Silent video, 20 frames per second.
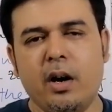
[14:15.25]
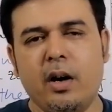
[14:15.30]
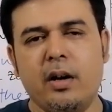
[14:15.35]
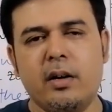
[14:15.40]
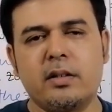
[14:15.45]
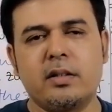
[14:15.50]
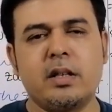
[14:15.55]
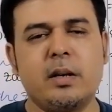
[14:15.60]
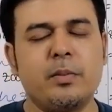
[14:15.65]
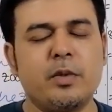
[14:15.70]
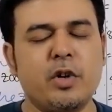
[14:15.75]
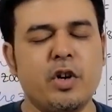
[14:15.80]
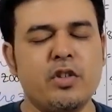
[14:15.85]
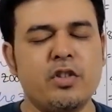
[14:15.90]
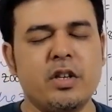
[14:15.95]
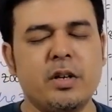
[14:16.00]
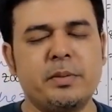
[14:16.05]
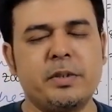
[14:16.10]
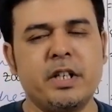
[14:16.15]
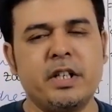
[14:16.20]
some
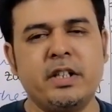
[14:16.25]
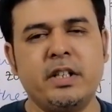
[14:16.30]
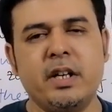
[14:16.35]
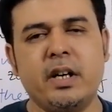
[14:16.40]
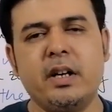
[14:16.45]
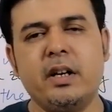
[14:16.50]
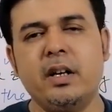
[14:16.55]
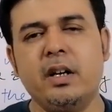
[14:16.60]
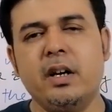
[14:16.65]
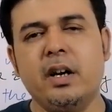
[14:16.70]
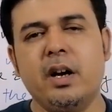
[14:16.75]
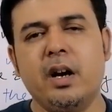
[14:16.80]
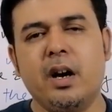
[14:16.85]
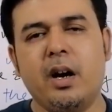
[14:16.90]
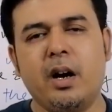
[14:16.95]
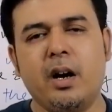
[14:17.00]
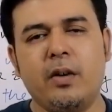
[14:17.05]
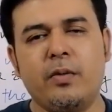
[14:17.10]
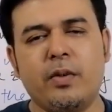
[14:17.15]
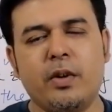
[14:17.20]
conception here.
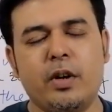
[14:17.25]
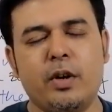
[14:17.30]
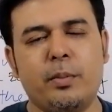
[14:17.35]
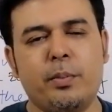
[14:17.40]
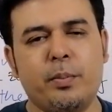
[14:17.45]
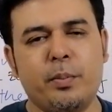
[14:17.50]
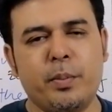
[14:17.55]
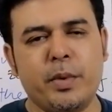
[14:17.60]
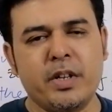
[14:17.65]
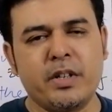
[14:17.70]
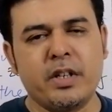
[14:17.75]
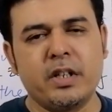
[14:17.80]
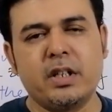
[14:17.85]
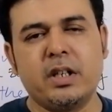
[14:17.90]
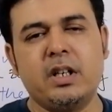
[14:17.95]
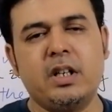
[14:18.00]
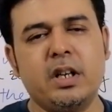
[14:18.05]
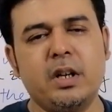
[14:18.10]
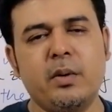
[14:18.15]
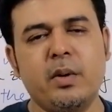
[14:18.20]
For present
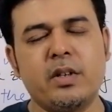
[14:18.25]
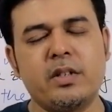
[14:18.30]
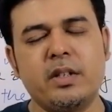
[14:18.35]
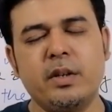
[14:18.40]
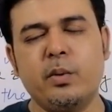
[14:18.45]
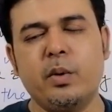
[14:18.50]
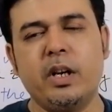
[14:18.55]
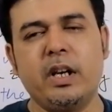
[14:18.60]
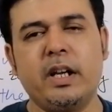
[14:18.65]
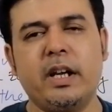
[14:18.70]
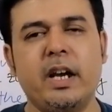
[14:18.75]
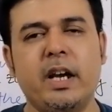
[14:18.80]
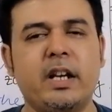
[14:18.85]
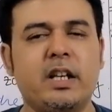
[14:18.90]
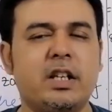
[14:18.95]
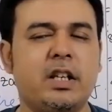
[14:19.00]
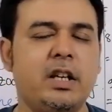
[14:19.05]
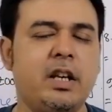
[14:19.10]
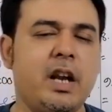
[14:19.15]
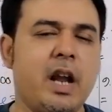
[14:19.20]
continuous you will
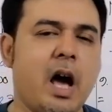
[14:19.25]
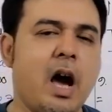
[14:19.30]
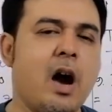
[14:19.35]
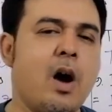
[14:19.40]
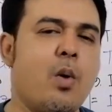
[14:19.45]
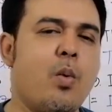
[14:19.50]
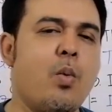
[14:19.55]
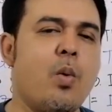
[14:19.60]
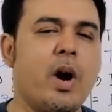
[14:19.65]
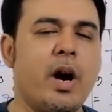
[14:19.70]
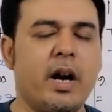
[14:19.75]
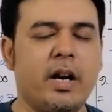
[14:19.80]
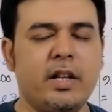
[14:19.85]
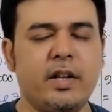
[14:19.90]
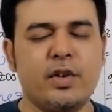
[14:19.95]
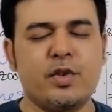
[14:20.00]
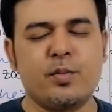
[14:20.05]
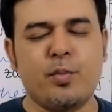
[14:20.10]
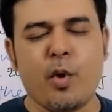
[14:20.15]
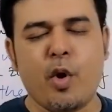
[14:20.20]
get now, at
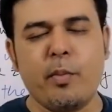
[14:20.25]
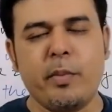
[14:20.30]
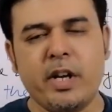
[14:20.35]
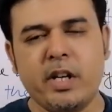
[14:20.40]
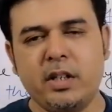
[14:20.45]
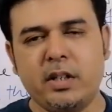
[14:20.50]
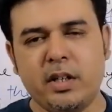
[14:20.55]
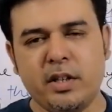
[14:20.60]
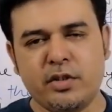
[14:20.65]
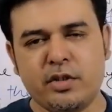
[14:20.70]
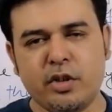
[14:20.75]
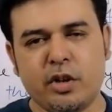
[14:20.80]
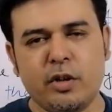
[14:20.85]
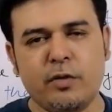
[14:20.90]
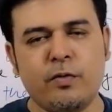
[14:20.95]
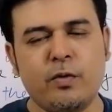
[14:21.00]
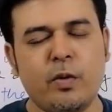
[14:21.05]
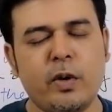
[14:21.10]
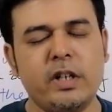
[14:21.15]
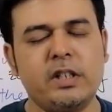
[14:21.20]
this moment, this sort
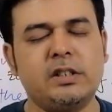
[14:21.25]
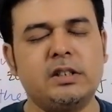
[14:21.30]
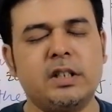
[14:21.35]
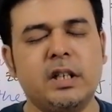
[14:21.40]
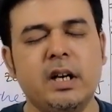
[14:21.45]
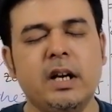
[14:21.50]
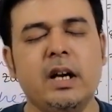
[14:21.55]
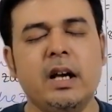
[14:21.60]
of words,